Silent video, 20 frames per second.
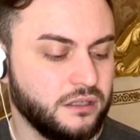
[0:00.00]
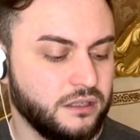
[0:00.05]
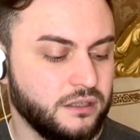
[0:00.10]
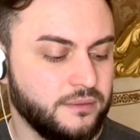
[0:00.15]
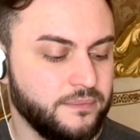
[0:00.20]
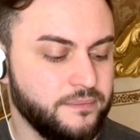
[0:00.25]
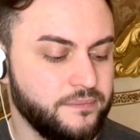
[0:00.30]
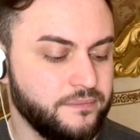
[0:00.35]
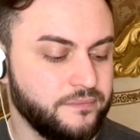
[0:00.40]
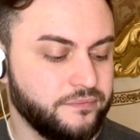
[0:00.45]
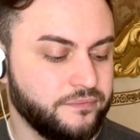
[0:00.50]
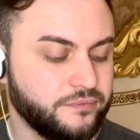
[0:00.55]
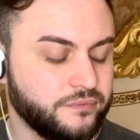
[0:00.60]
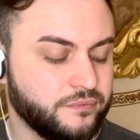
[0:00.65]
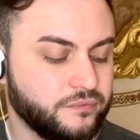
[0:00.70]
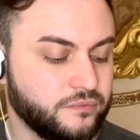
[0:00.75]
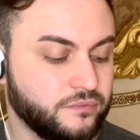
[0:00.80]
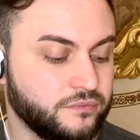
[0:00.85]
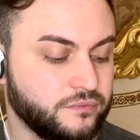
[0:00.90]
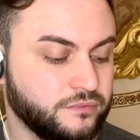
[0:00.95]

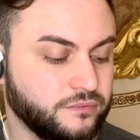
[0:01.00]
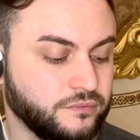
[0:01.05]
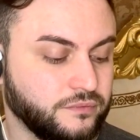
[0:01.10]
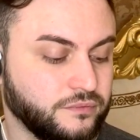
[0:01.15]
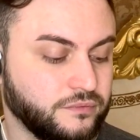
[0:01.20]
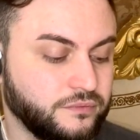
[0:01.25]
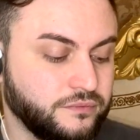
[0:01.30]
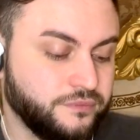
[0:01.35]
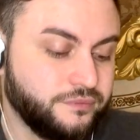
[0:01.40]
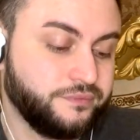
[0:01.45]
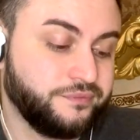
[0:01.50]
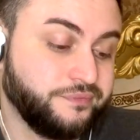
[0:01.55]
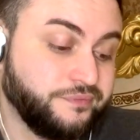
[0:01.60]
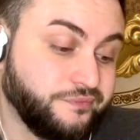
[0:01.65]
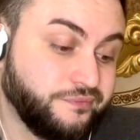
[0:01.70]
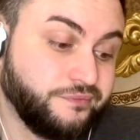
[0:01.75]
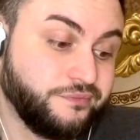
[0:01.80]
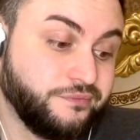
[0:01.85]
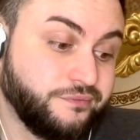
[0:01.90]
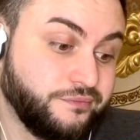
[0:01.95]

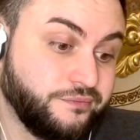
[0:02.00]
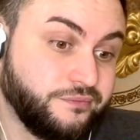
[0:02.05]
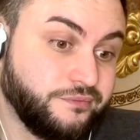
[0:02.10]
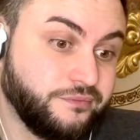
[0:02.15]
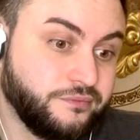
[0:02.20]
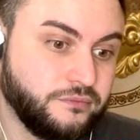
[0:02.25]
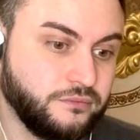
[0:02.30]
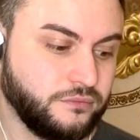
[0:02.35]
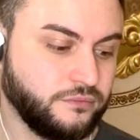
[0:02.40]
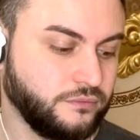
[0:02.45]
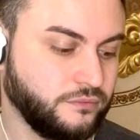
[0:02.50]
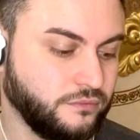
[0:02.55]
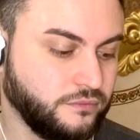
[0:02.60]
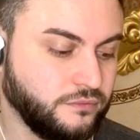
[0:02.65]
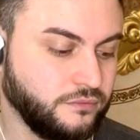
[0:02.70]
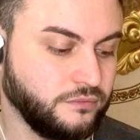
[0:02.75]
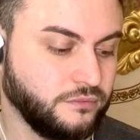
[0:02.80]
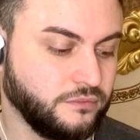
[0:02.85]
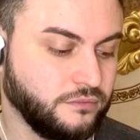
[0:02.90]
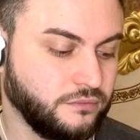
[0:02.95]

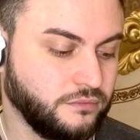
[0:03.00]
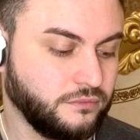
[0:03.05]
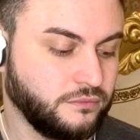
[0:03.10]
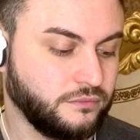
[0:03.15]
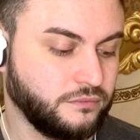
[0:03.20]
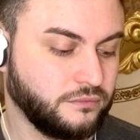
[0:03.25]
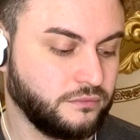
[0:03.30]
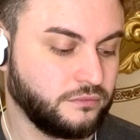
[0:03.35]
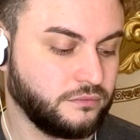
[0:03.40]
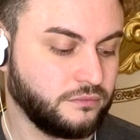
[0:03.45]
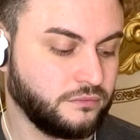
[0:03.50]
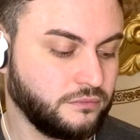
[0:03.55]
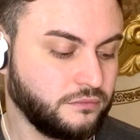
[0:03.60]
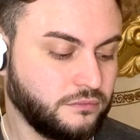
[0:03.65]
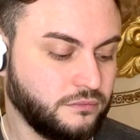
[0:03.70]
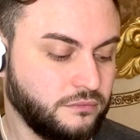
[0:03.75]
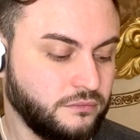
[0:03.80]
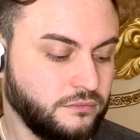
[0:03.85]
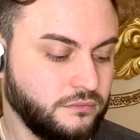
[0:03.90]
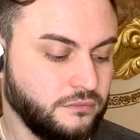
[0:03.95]

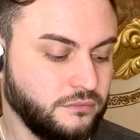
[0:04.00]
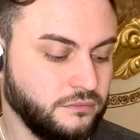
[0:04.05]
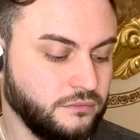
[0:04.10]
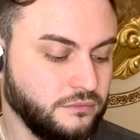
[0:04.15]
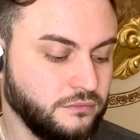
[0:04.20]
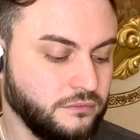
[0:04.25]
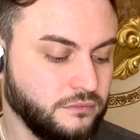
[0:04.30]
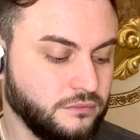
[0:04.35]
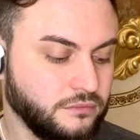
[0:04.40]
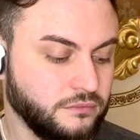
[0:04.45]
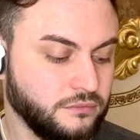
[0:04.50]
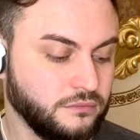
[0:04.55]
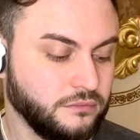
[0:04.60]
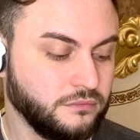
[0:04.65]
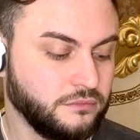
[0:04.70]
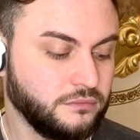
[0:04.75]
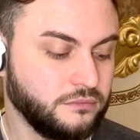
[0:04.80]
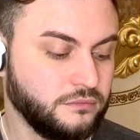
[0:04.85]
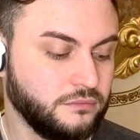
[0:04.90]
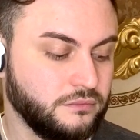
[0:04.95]

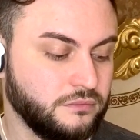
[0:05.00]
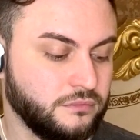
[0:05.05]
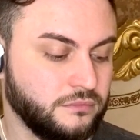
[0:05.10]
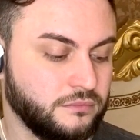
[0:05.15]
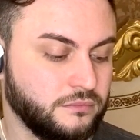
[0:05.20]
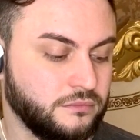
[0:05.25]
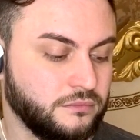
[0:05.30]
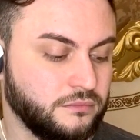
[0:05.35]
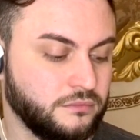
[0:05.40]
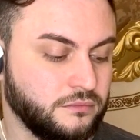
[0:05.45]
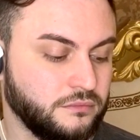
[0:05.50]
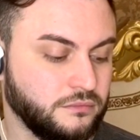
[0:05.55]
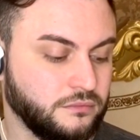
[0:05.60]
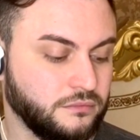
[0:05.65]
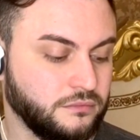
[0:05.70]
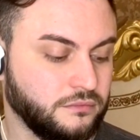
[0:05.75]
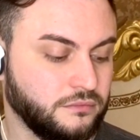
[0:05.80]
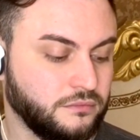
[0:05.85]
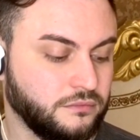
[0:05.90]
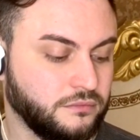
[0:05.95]

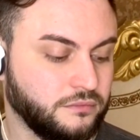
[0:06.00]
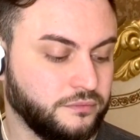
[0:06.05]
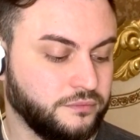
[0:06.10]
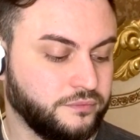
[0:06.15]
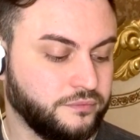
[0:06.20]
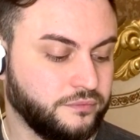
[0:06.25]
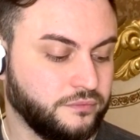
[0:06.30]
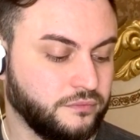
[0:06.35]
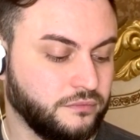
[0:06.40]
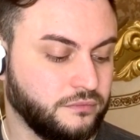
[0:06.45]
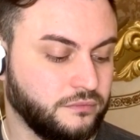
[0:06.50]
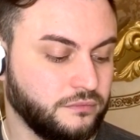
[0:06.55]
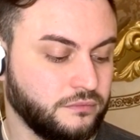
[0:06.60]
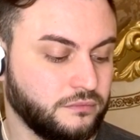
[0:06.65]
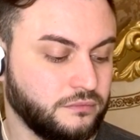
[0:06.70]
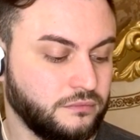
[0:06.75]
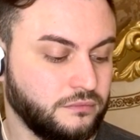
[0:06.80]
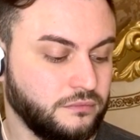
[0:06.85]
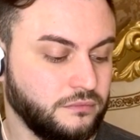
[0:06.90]
[no speech]